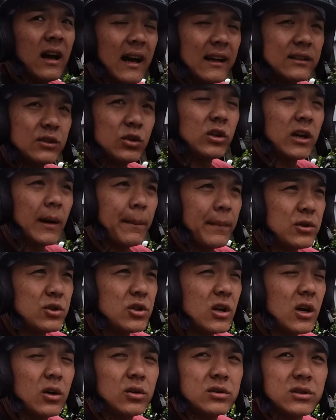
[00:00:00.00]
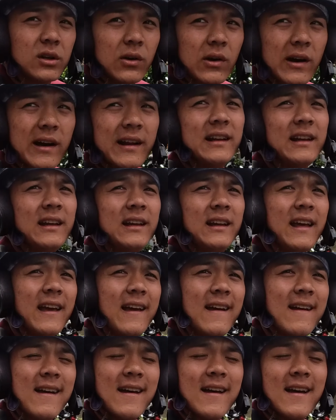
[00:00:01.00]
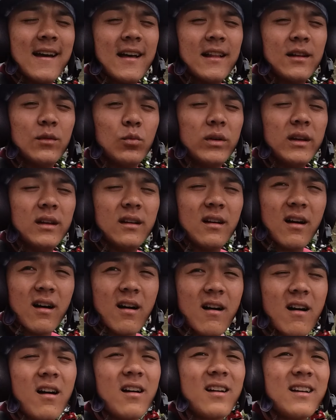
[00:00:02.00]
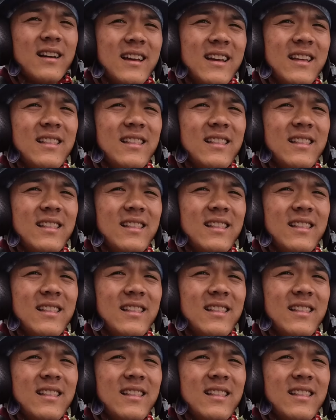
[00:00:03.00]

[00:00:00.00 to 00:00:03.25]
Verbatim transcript: had two cup of joes already and we are